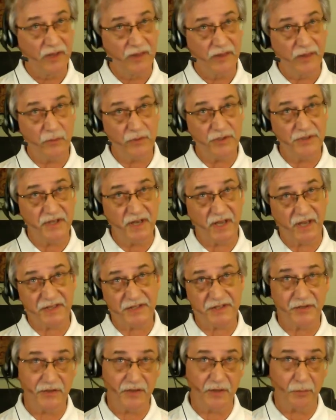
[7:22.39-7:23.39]
that was
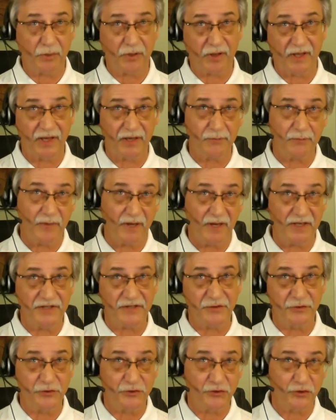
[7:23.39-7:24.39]
next to the
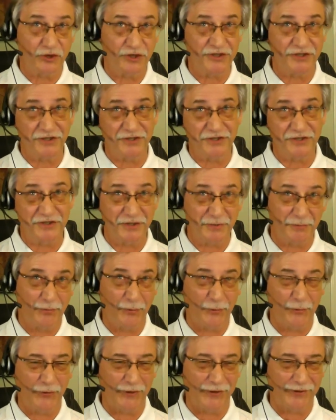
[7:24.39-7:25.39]
Plant-Based Nutrition
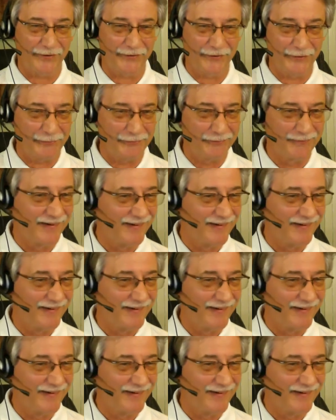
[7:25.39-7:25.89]
Support Group.